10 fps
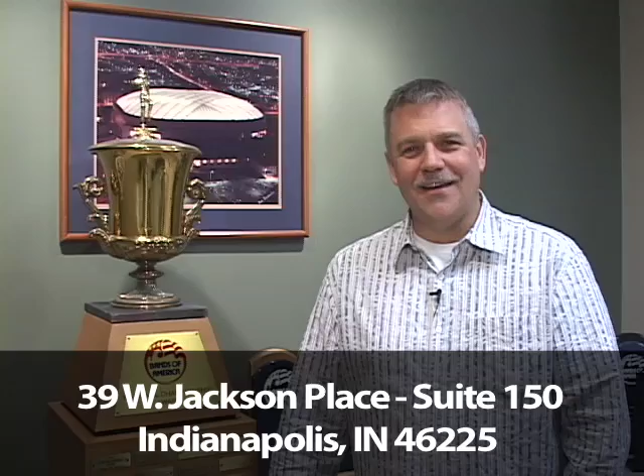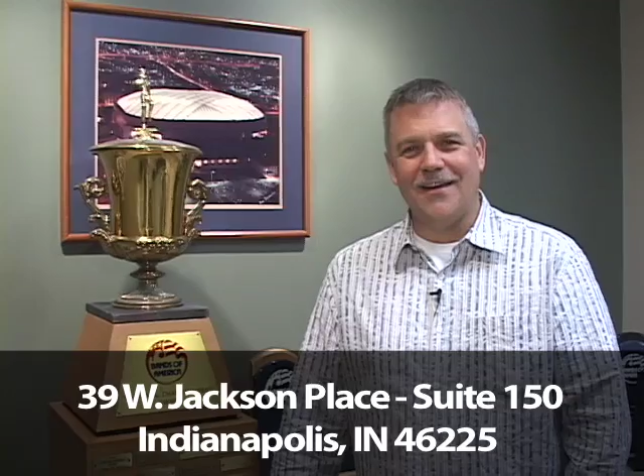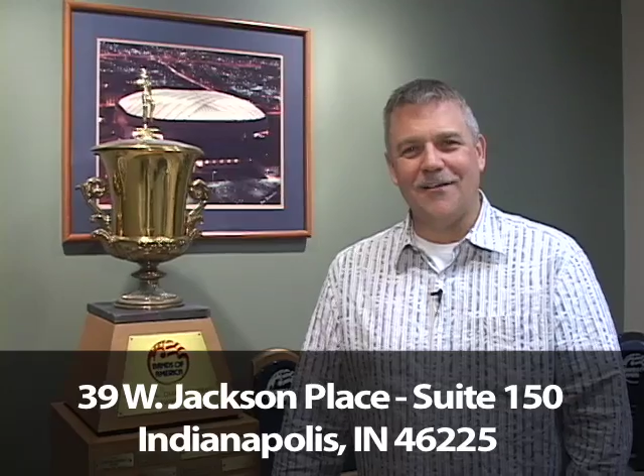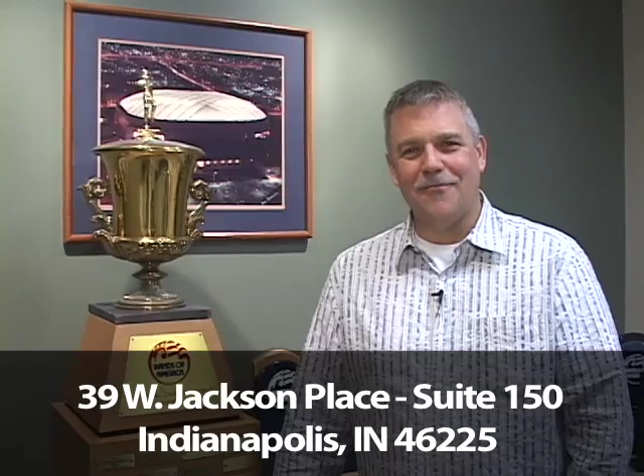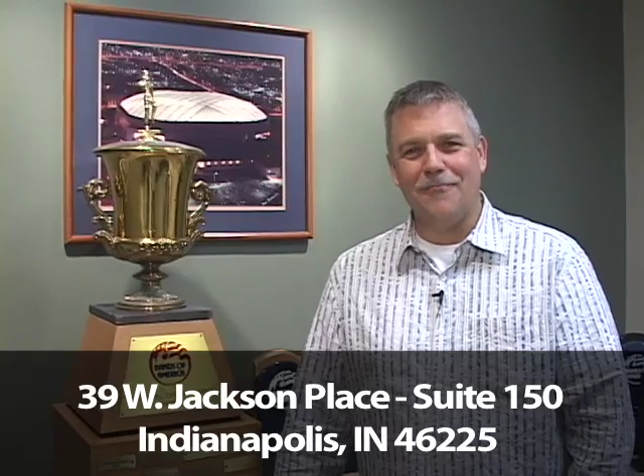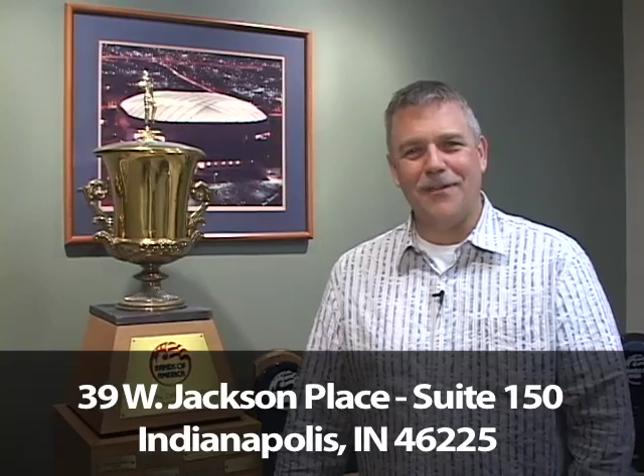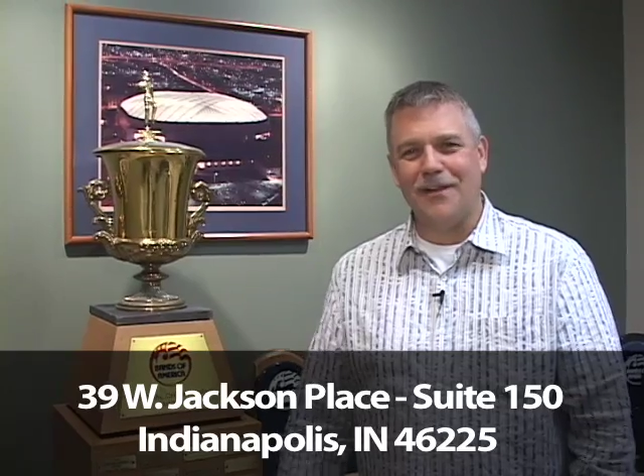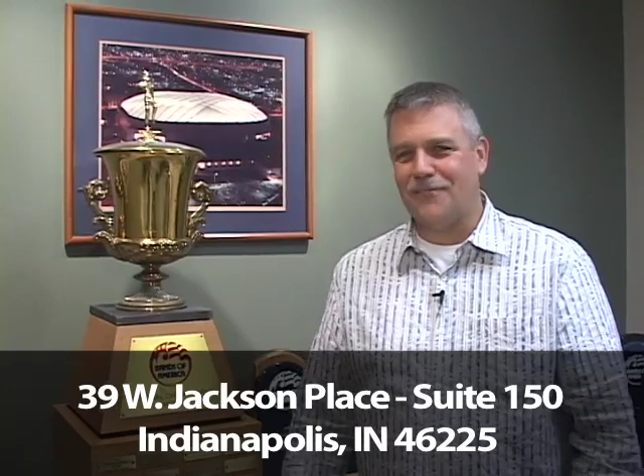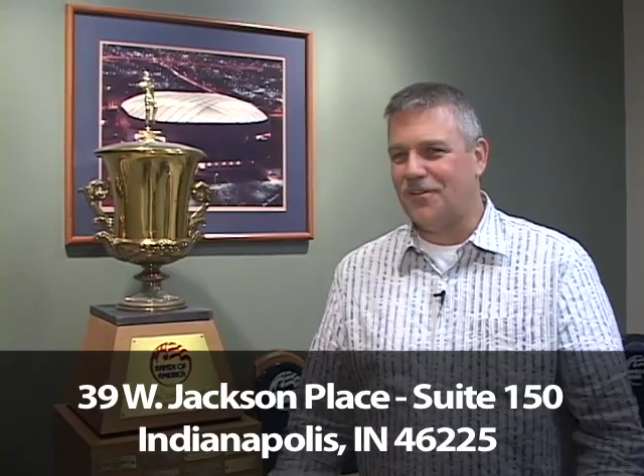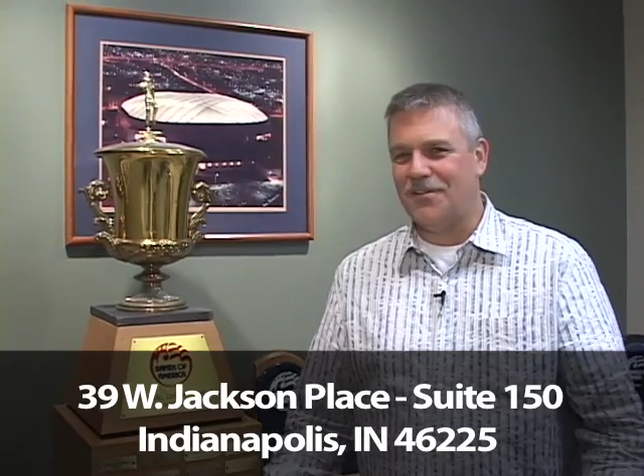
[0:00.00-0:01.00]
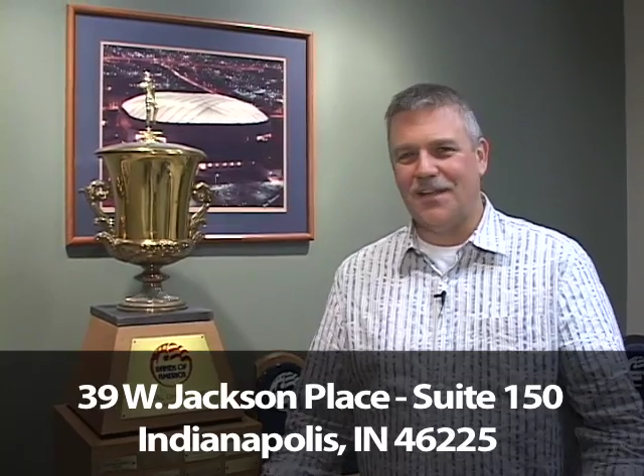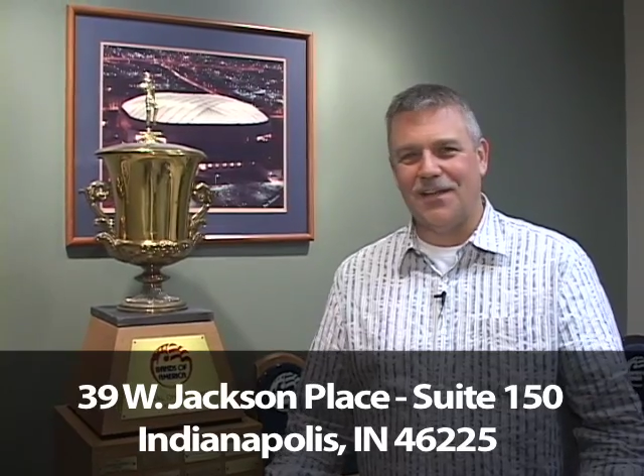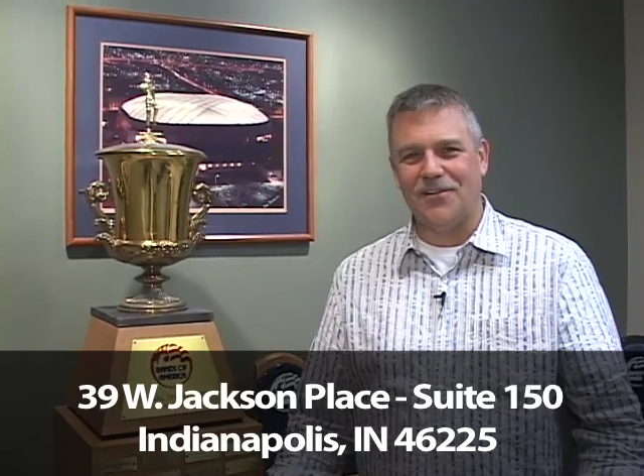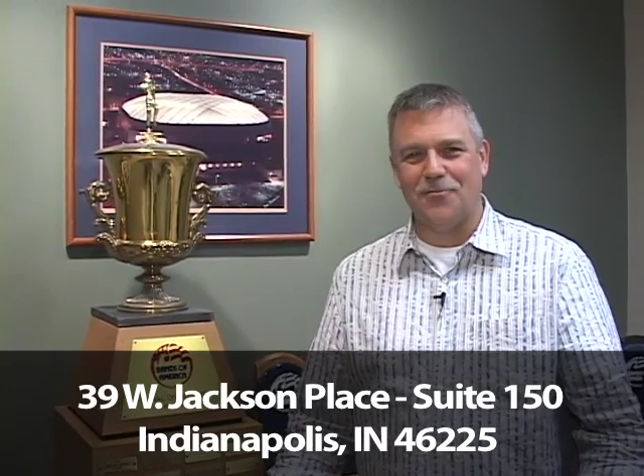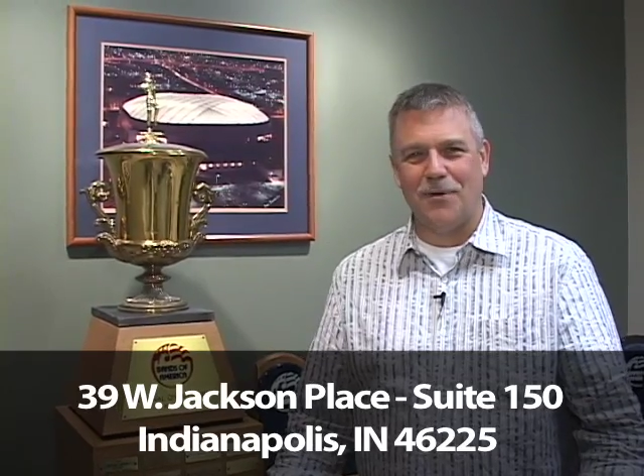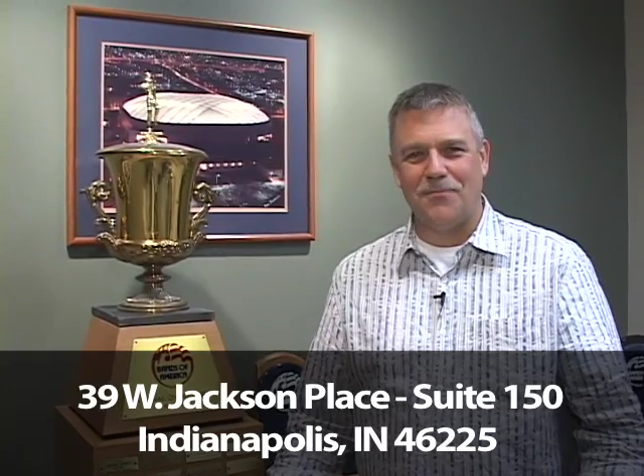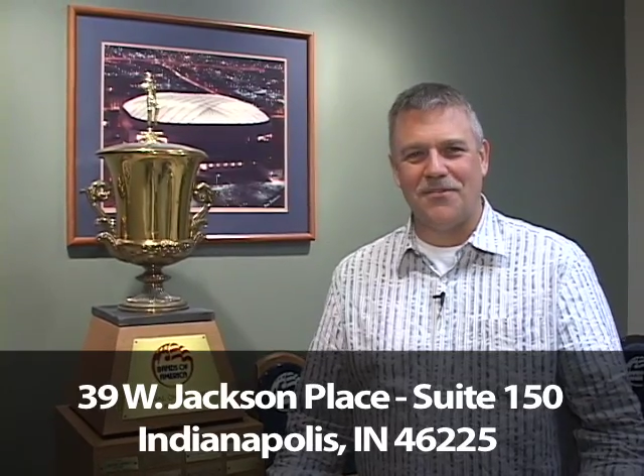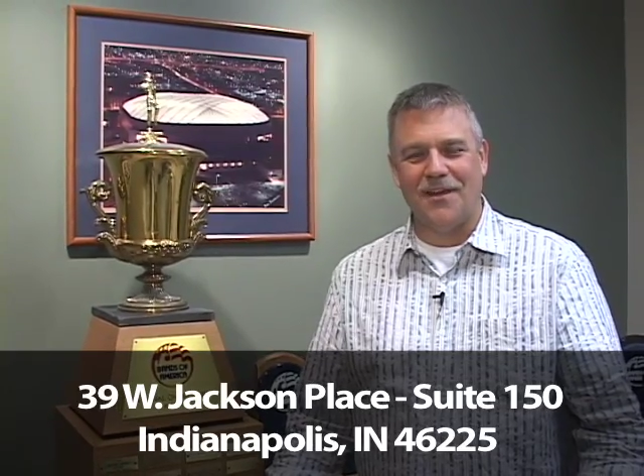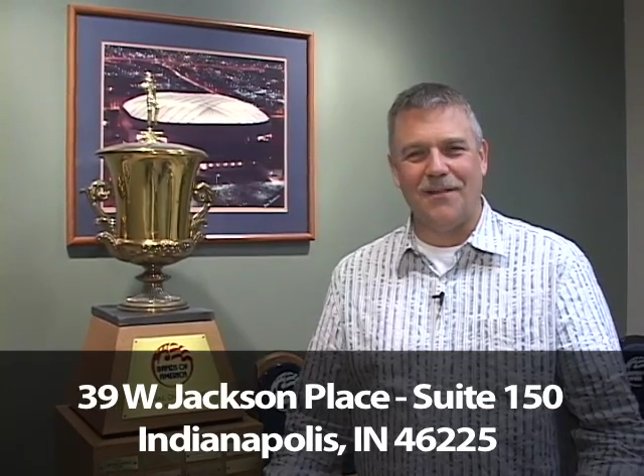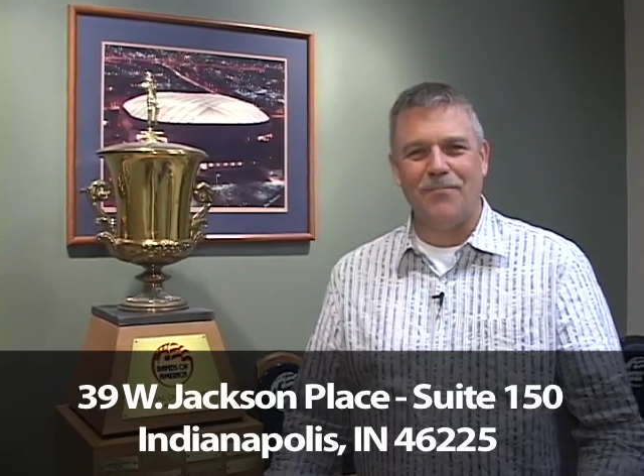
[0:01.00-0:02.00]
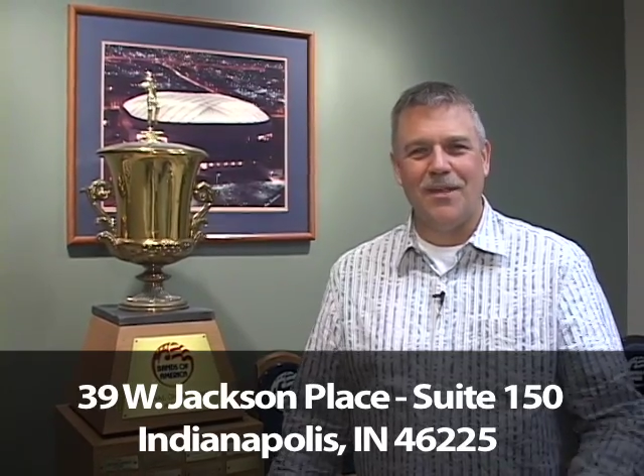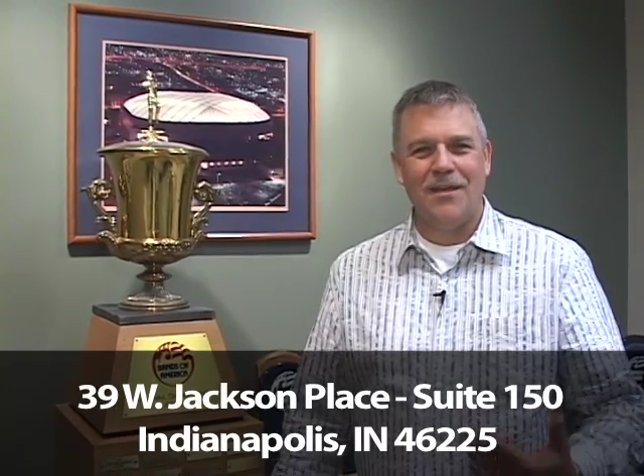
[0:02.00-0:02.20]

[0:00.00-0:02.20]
uh, we'd love to see it on this website.